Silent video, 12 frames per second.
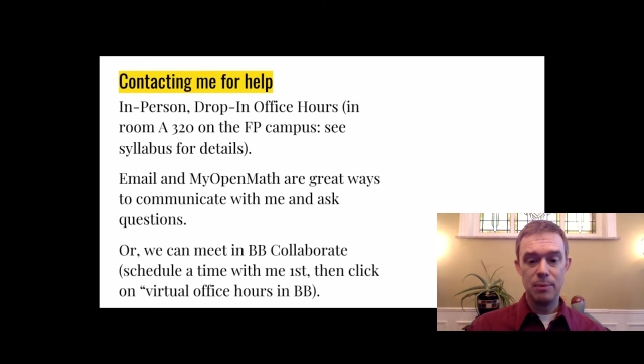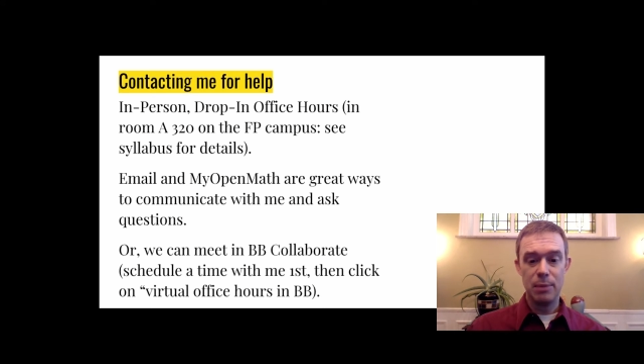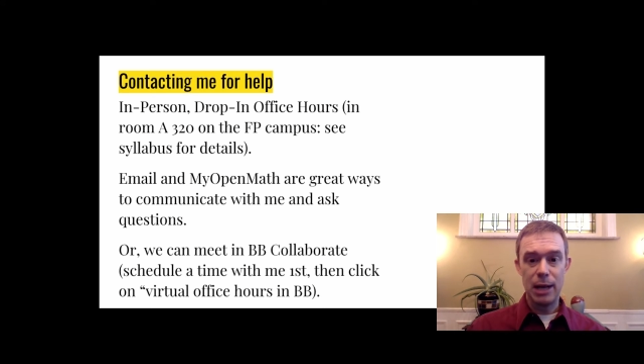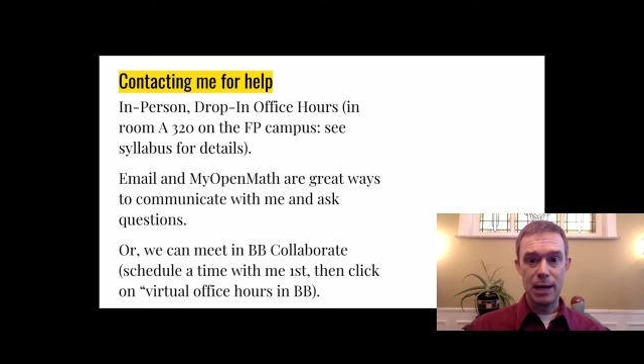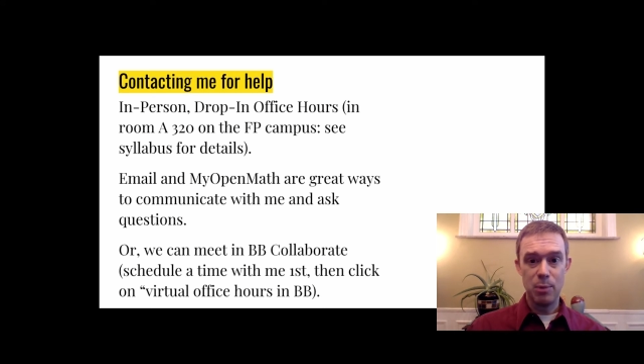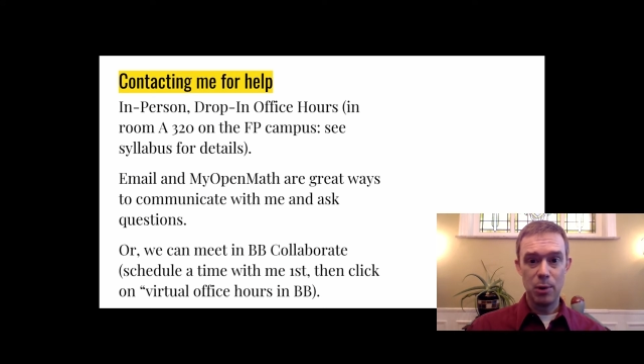
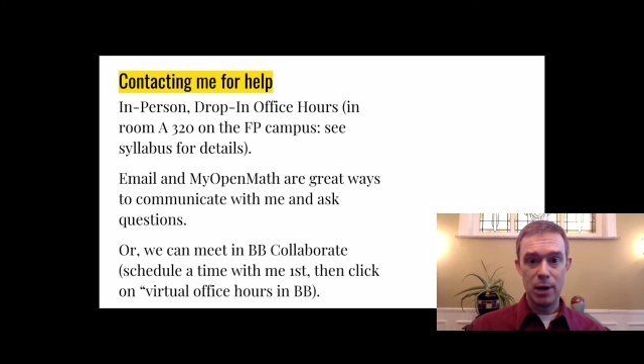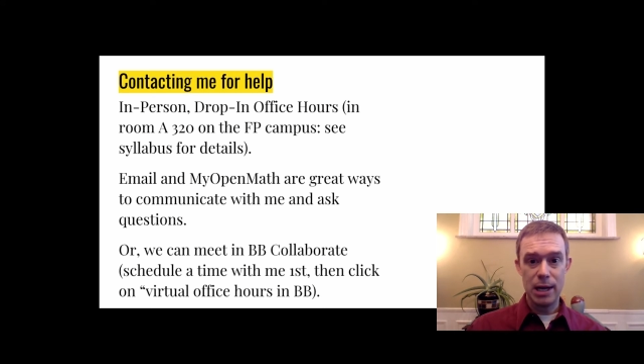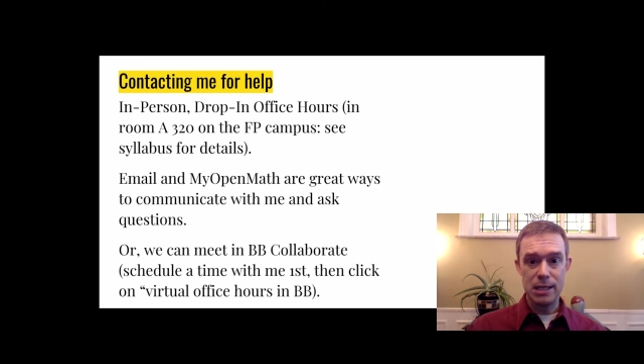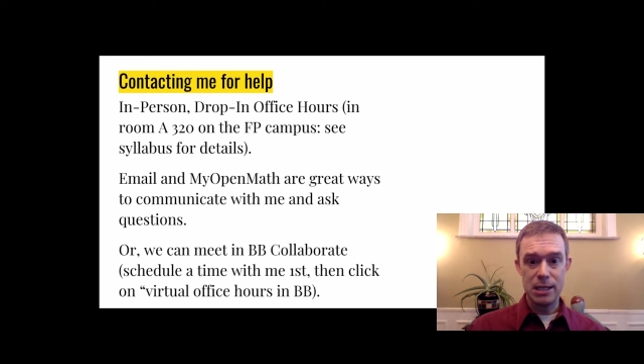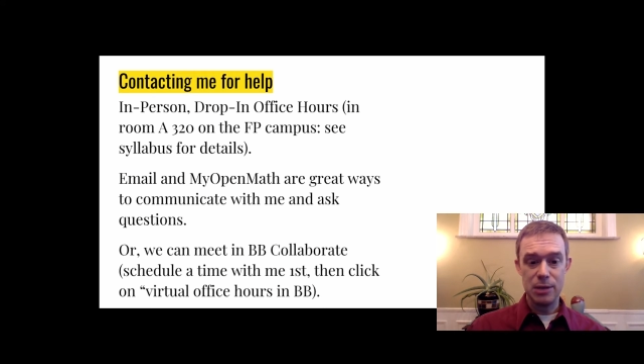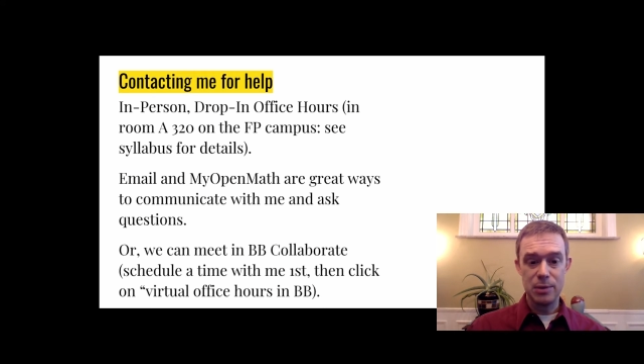Blackboard
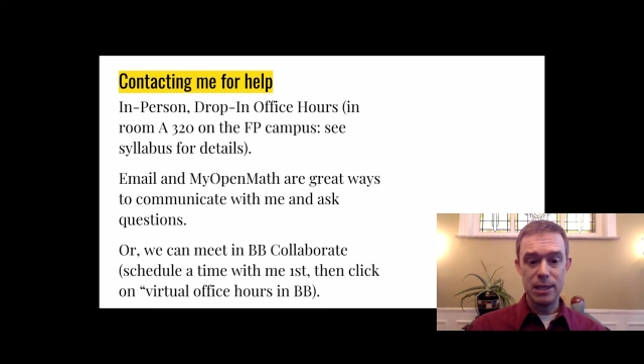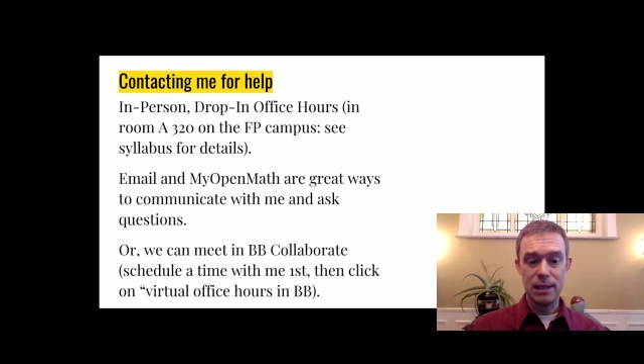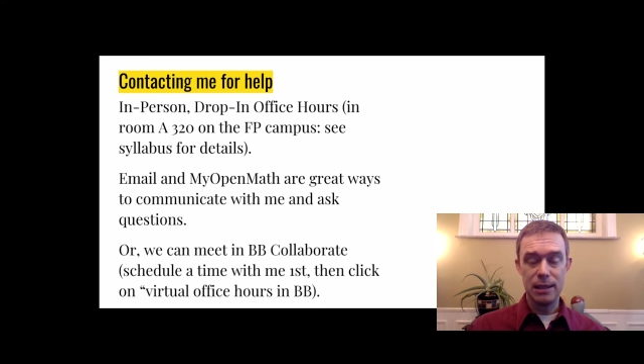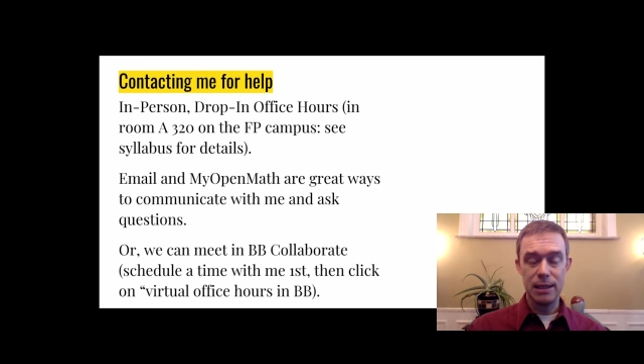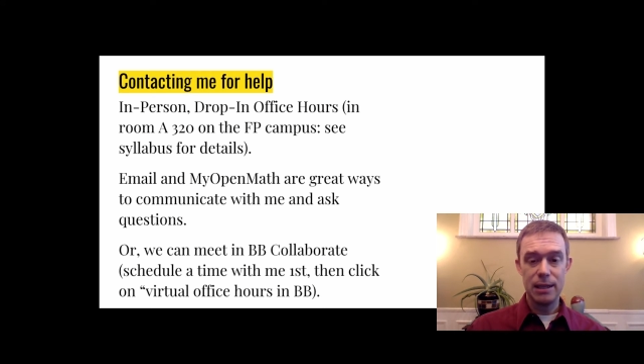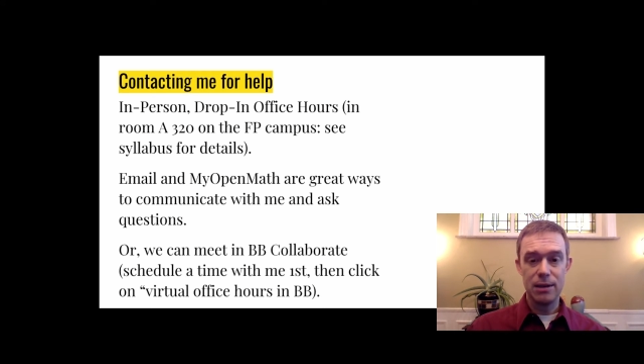has a
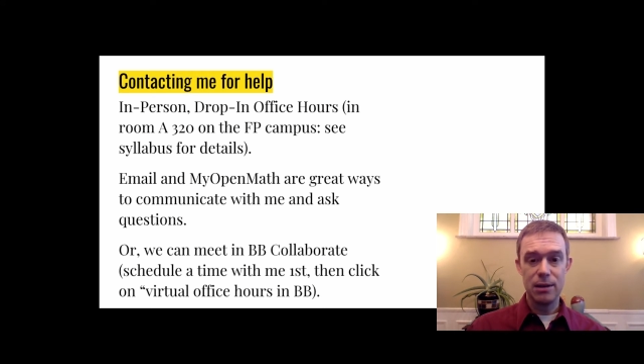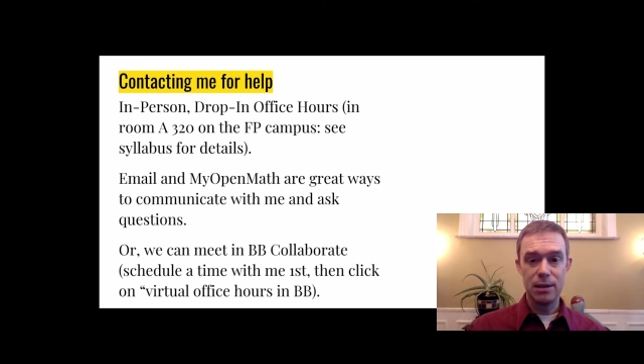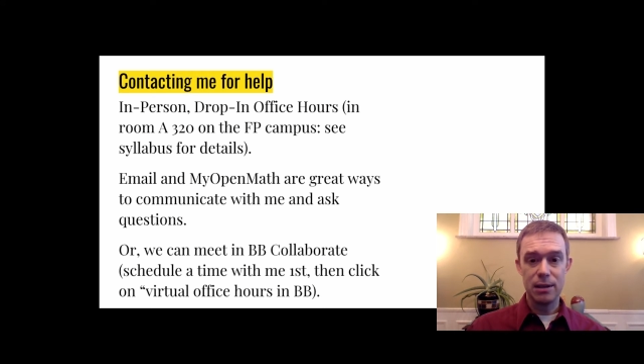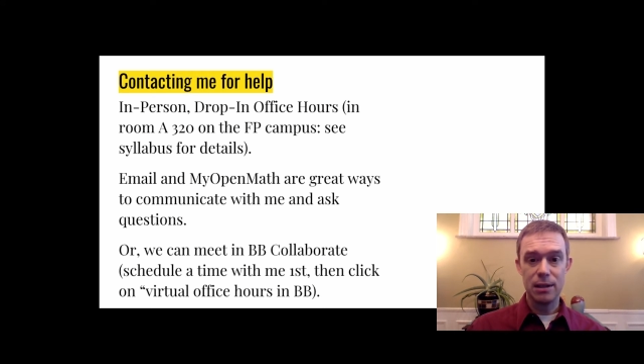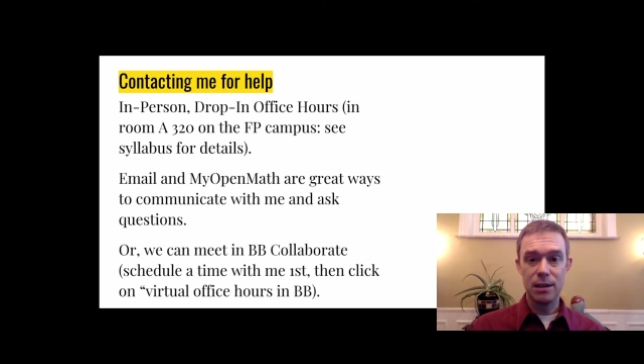utility called